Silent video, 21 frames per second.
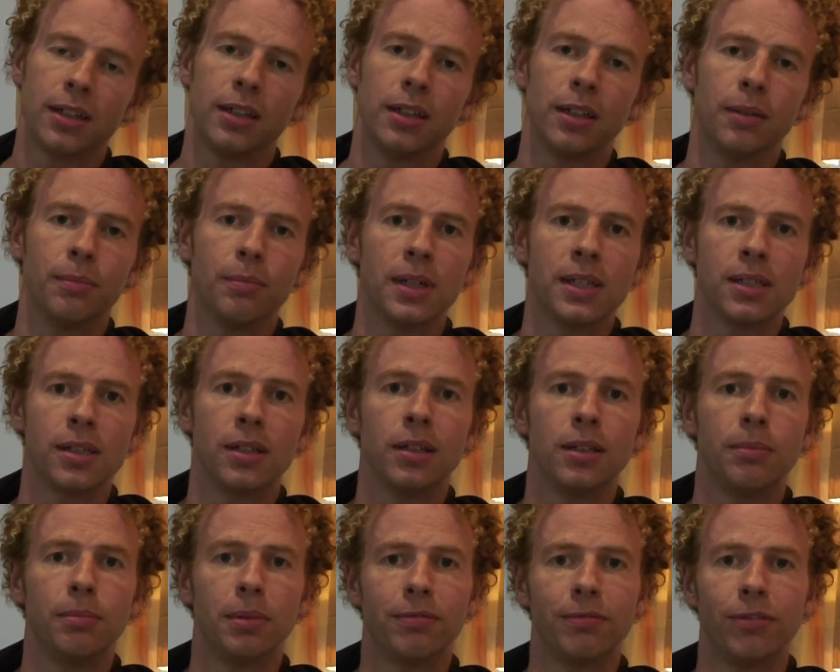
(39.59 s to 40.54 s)
in the mizzle
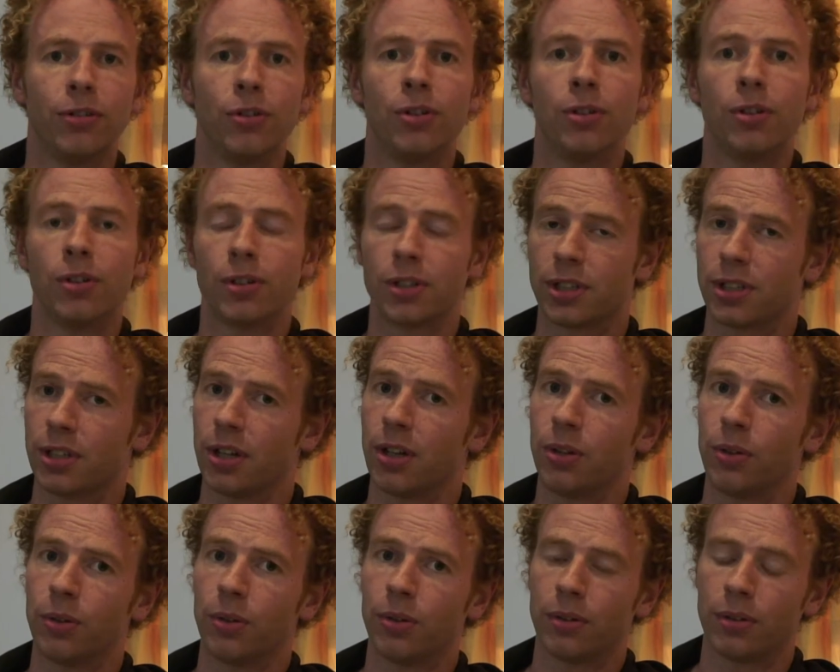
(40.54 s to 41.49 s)
before
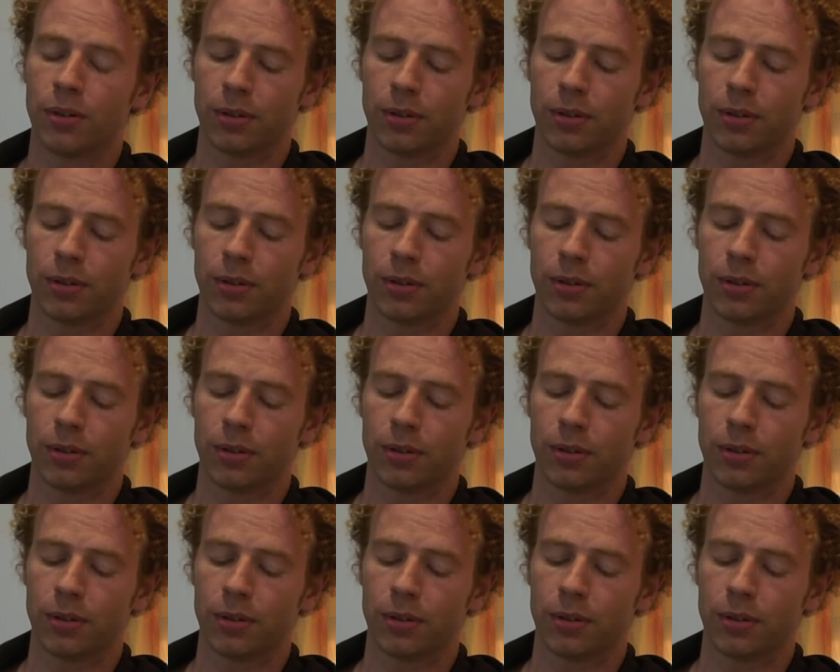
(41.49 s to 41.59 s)
snow.